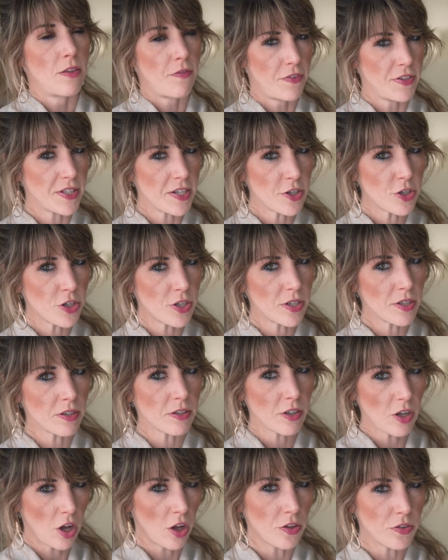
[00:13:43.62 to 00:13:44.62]
The
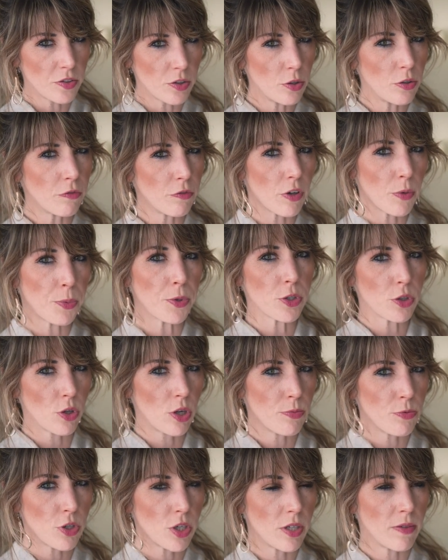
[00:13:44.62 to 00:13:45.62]
physician consult for a
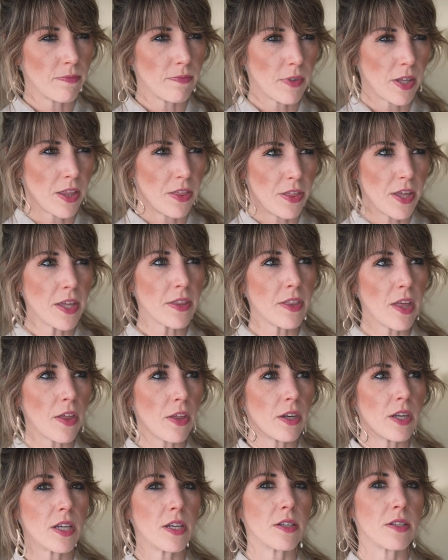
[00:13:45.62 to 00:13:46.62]
prescription, I think
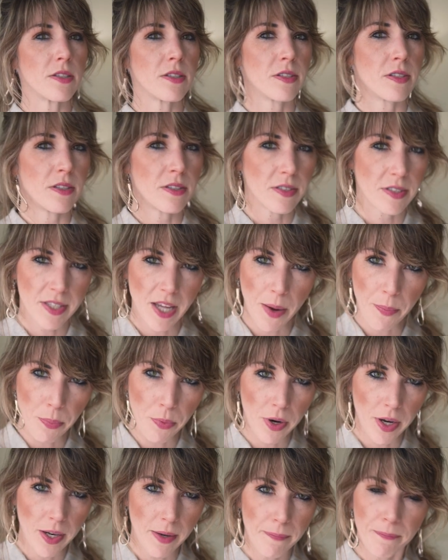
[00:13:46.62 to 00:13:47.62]
that is
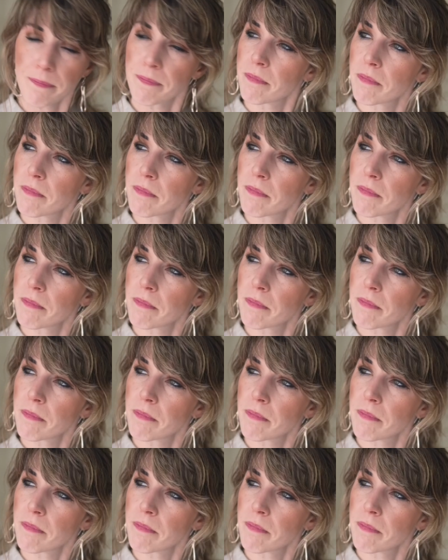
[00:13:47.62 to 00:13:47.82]
separate,